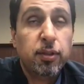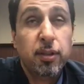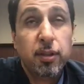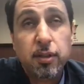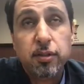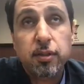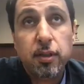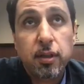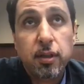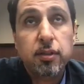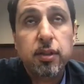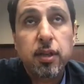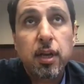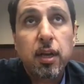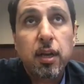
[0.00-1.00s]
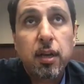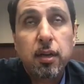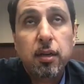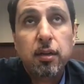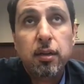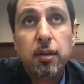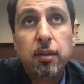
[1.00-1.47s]
The reason is,
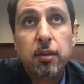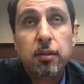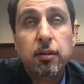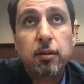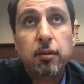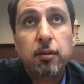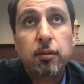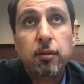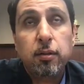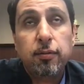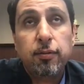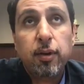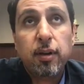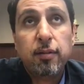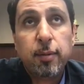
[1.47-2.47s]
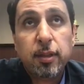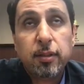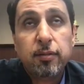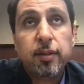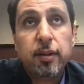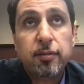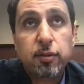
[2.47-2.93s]
if you have
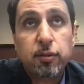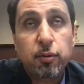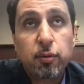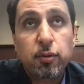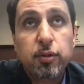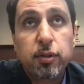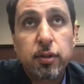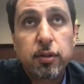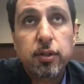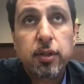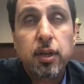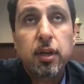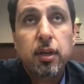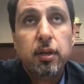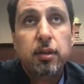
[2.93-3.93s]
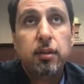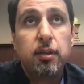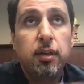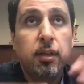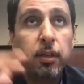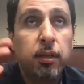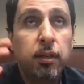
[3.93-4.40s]
mitral valve stenosis,
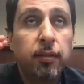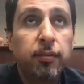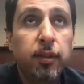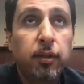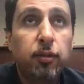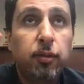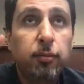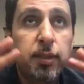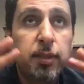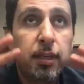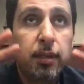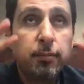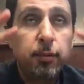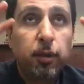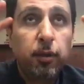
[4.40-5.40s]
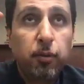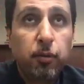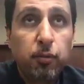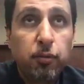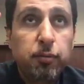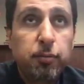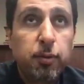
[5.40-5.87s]
the left atrium is going to be
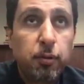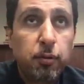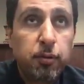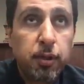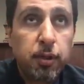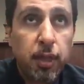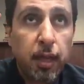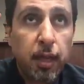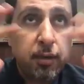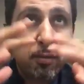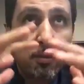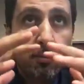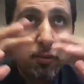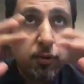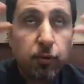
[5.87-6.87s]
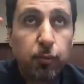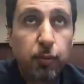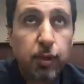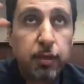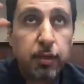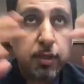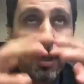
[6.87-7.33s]
huge because it has to
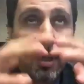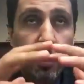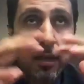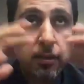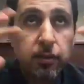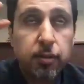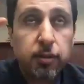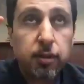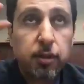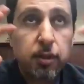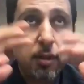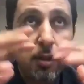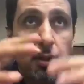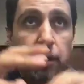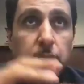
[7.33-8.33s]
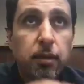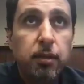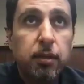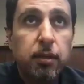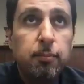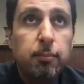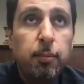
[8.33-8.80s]
squeeze against
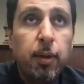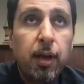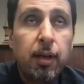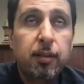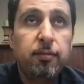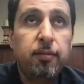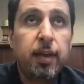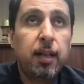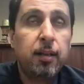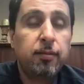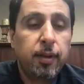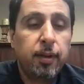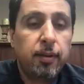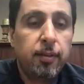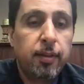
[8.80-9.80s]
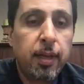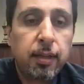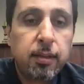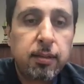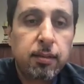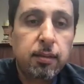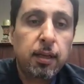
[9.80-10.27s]
blocked valve, and that
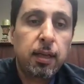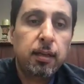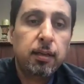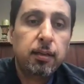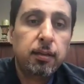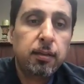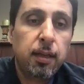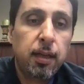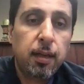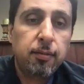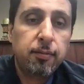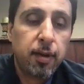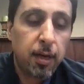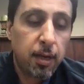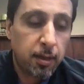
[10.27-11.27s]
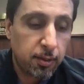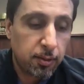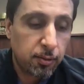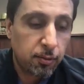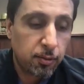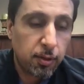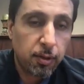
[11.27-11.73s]
can have higher
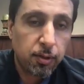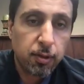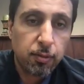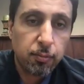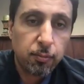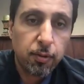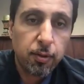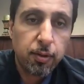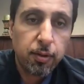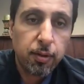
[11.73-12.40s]
association with